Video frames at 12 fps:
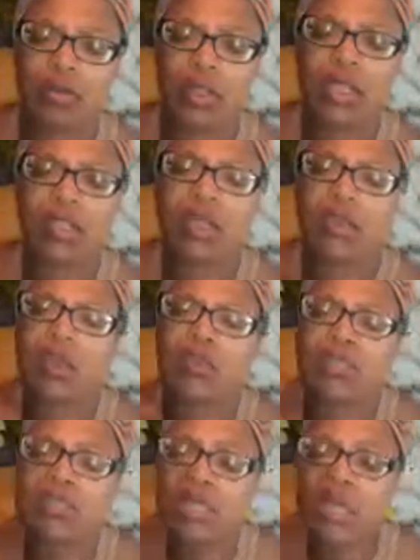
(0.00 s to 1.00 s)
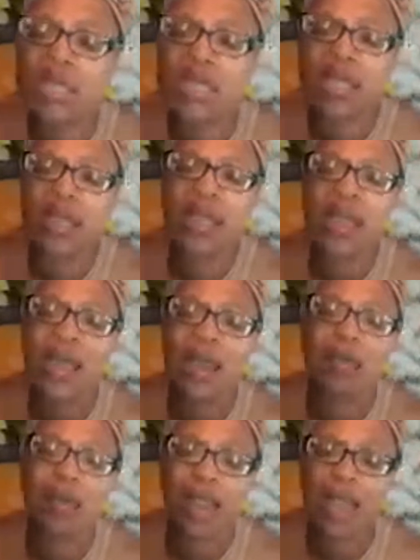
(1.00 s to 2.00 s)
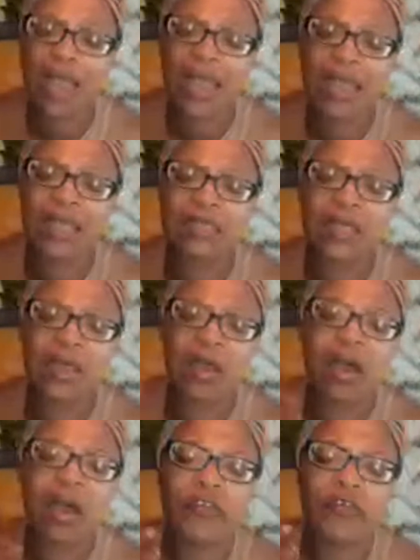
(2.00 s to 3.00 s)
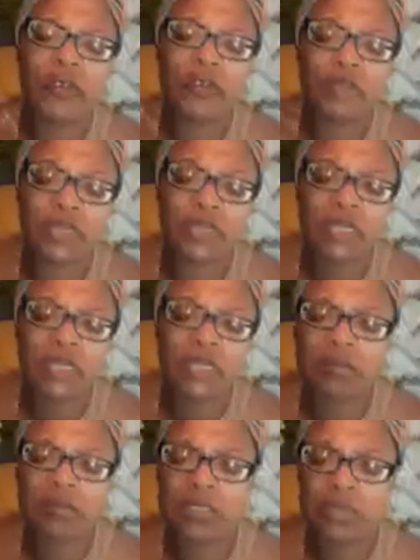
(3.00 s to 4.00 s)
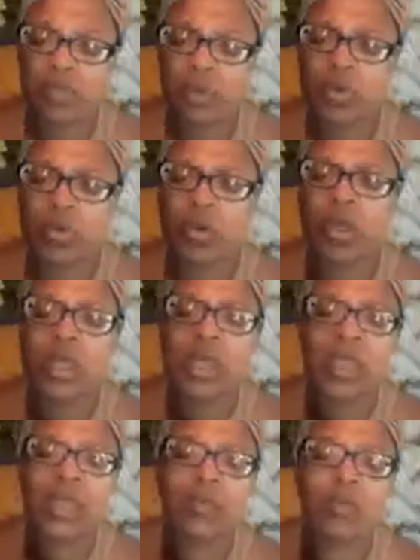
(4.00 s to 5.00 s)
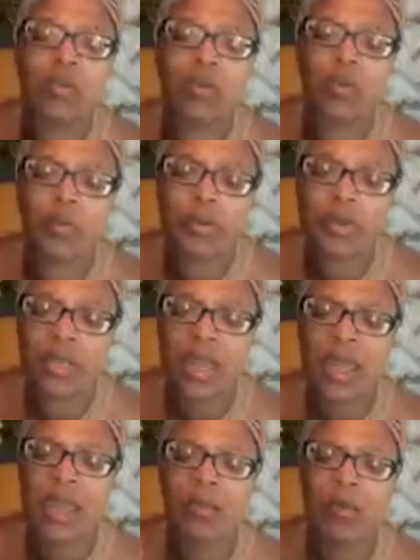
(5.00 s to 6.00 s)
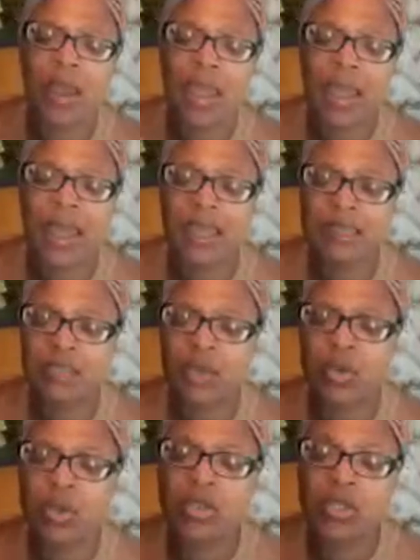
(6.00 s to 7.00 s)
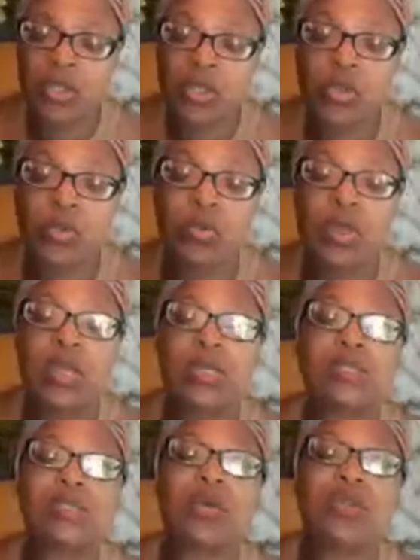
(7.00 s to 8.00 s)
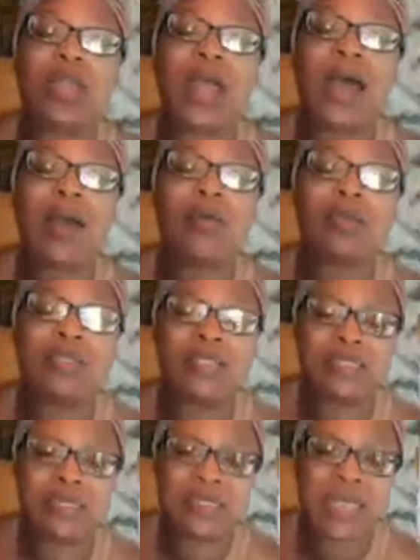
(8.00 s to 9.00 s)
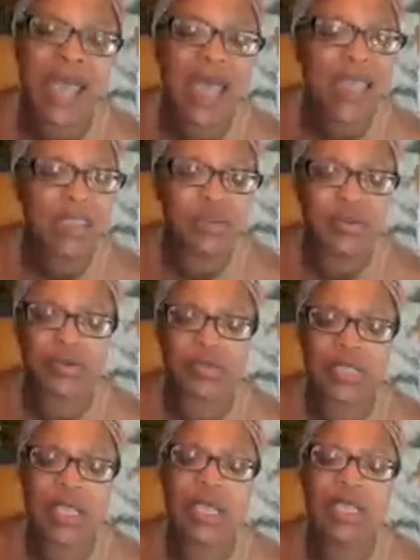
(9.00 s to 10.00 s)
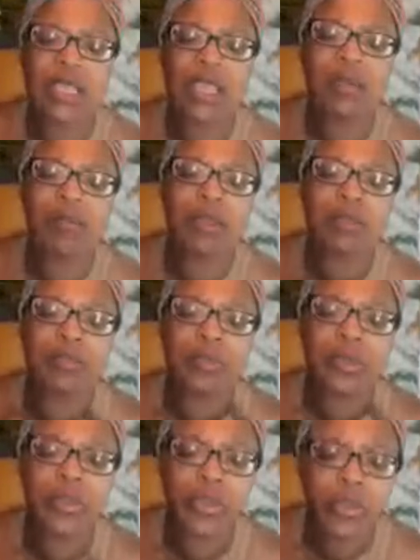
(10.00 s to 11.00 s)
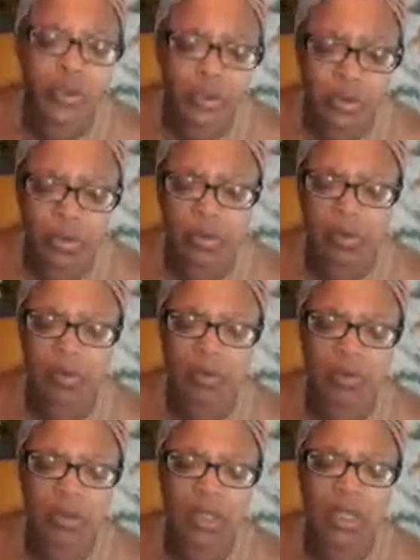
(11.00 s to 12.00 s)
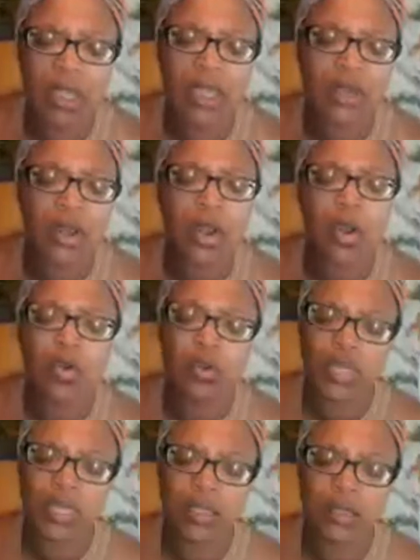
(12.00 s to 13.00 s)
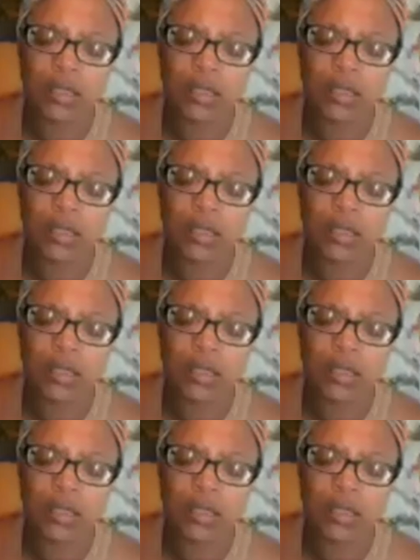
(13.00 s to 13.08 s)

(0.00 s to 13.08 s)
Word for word: that we will take our eyes off of the things of this world and that we will put our eyes on you so that our desires can be pure and holy,